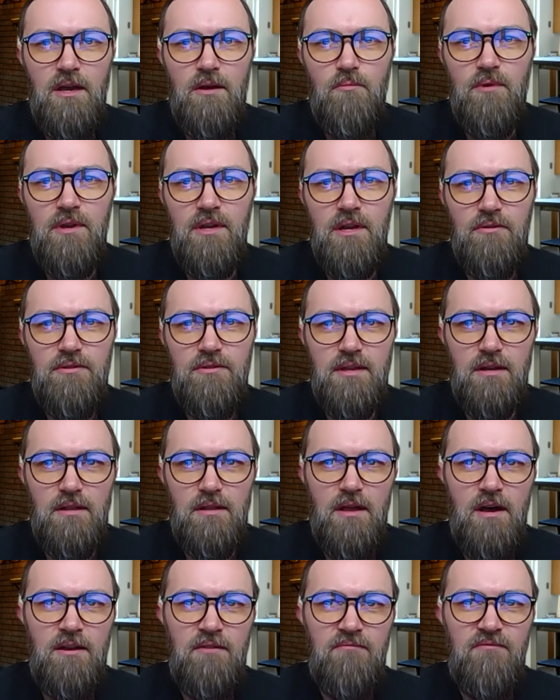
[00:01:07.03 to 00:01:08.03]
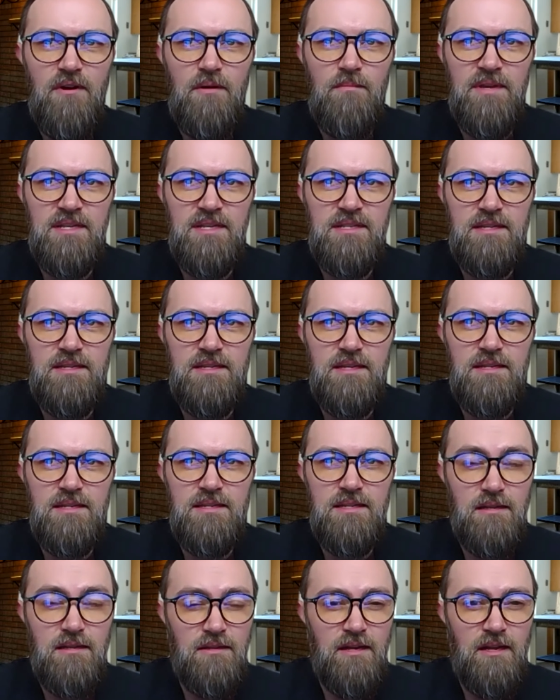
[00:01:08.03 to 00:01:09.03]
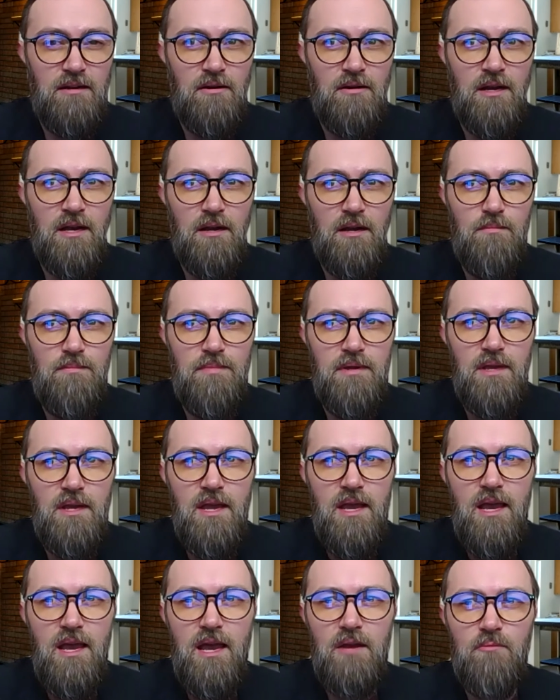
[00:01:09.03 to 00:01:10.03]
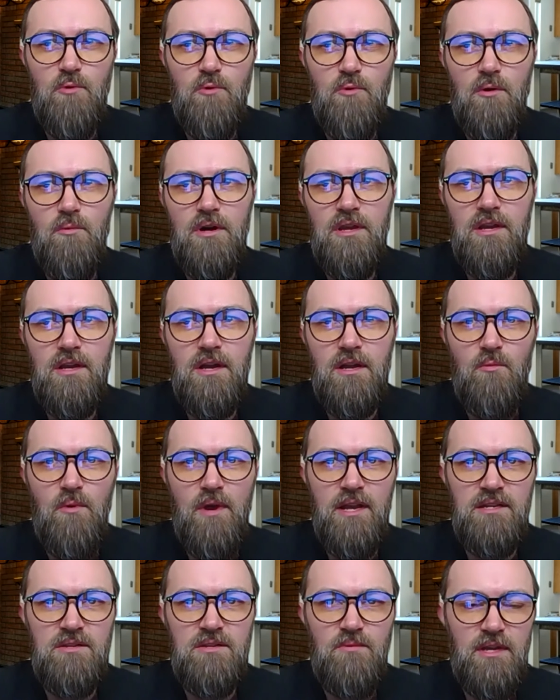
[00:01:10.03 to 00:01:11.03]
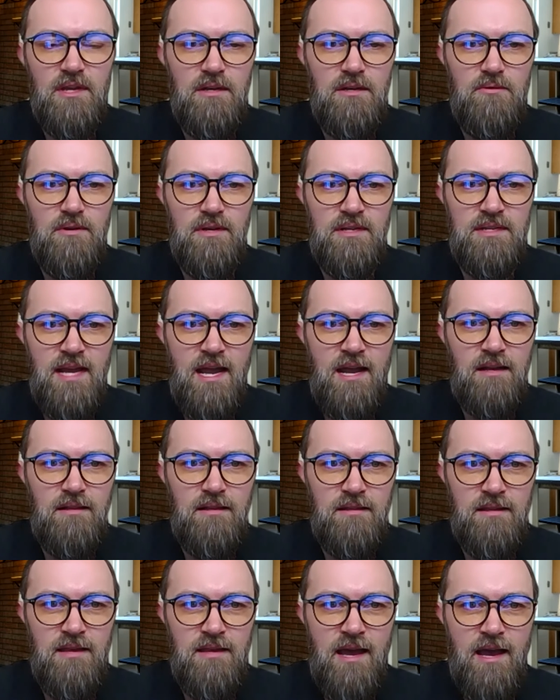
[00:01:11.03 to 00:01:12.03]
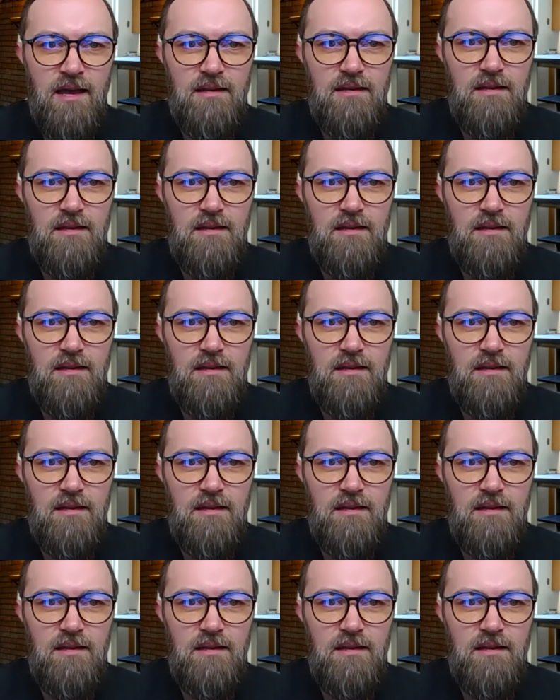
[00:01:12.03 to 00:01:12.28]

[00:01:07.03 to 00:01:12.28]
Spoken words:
We know that a lot of our businesses still need our help, and we're working on ways we can do exactly that.